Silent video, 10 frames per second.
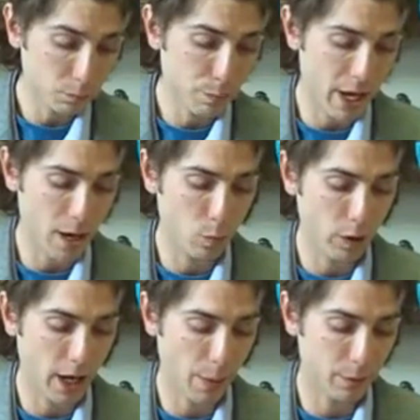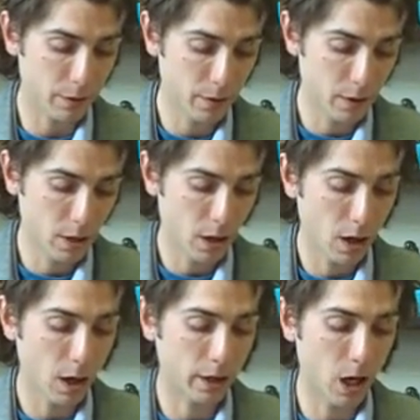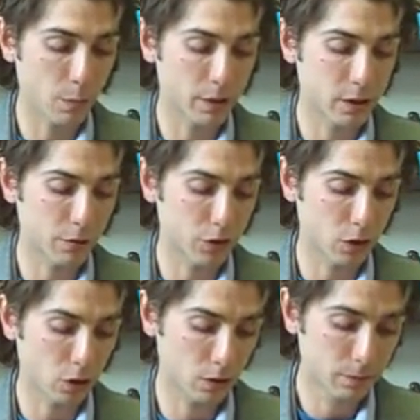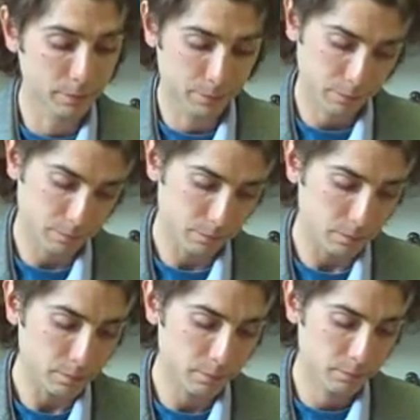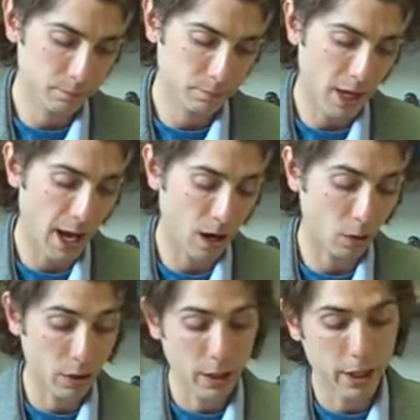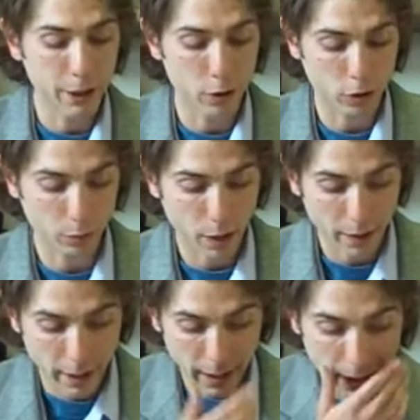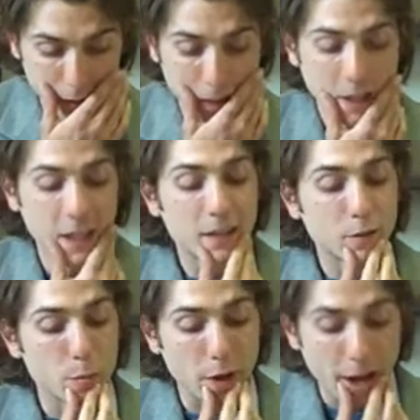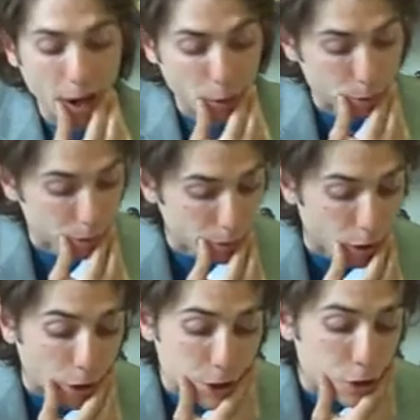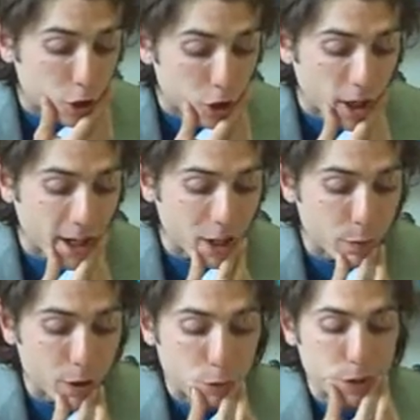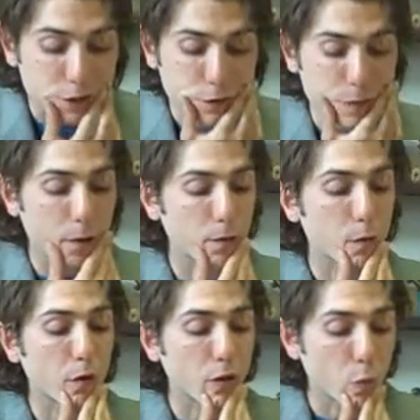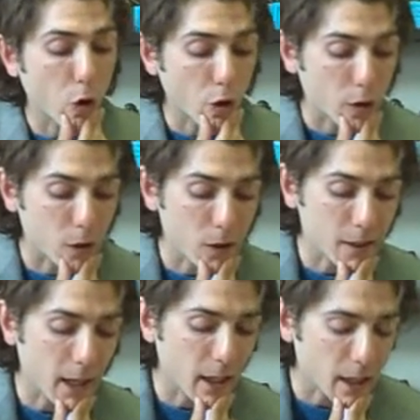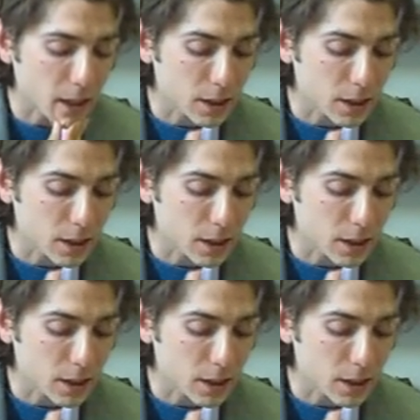Ma'am, what happened? I cut myself, sir. How? He took her by the hand he took her hand by the wrist from out of the running water and looked at it.